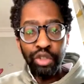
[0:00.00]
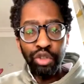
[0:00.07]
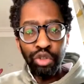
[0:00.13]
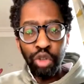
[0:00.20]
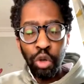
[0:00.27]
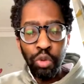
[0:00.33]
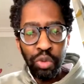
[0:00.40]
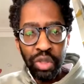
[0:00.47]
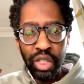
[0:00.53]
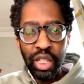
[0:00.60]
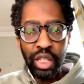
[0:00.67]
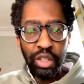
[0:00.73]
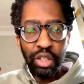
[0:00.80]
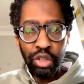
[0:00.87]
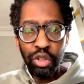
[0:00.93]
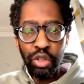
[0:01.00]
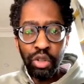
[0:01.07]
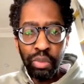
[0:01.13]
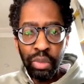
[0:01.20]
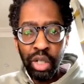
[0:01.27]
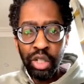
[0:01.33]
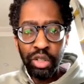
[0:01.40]
you don't need to do
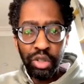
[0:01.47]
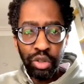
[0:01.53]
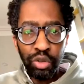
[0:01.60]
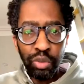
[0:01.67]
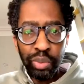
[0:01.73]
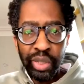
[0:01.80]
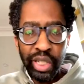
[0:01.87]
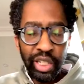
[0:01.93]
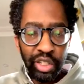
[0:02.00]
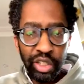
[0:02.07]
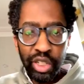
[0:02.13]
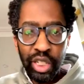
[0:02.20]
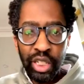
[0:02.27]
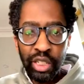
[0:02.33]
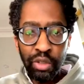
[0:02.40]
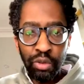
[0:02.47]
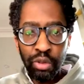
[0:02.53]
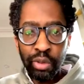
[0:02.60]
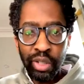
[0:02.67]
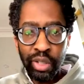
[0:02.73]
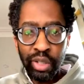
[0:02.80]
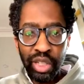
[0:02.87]
masters or PhDs in order
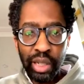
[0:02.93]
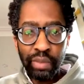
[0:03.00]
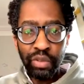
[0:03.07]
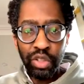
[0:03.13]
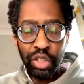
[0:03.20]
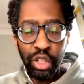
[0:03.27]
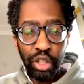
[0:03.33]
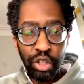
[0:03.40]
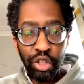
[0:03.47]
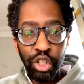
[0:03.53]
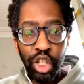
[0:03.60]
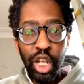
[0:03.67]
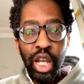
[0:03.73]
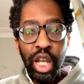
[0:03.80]
to understand research.